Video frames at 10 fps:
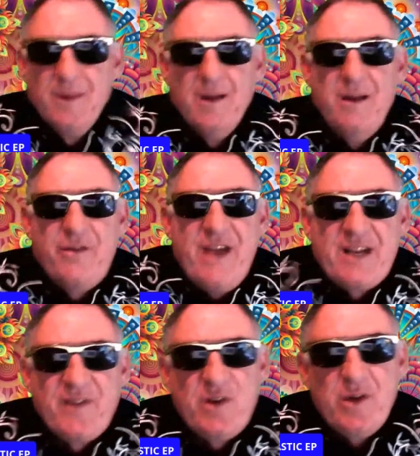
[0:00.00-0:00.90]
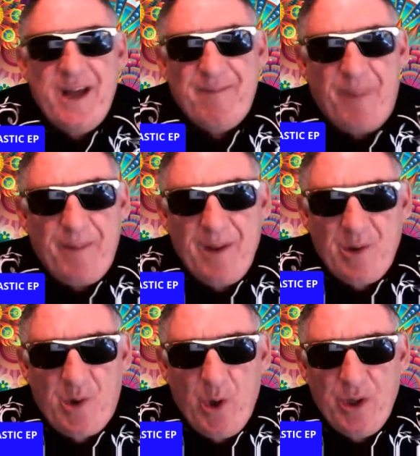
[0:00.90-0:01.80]
Thanks for doing that, Bob. It looked
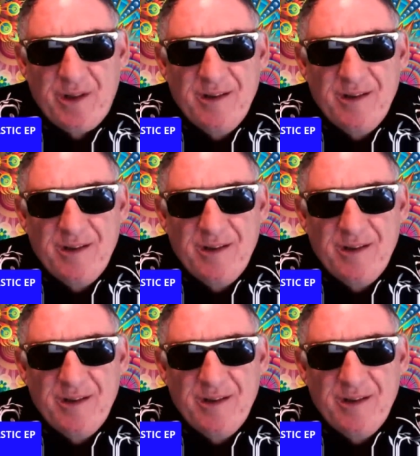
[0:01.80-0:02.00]
good. Okay.